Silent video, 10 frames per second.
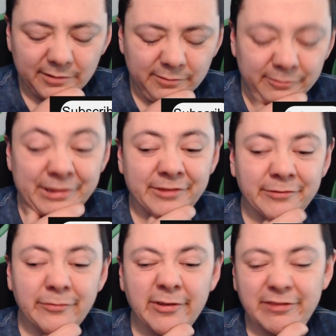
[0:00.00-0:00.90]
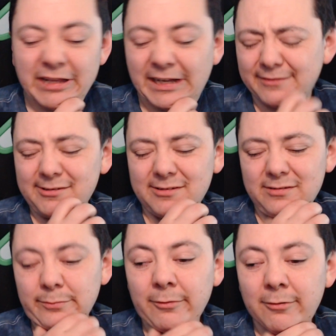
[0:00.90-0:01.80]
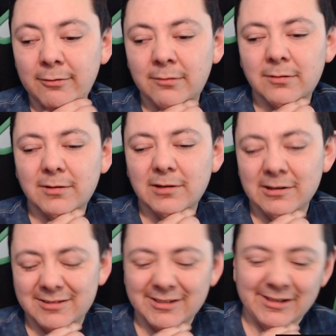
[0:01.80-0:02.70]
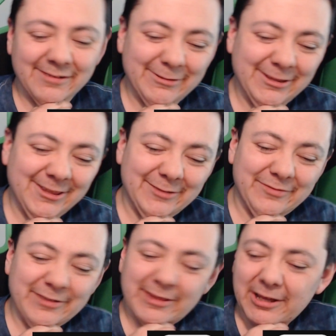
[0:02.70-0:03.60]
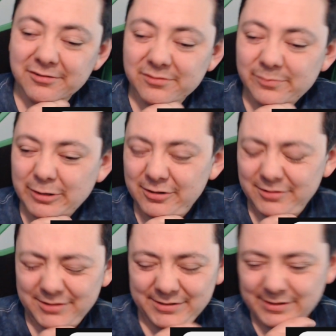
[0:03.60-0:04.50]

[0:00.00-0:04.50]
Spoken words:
with the fifth house moon, or sorry, with the fifth house Mars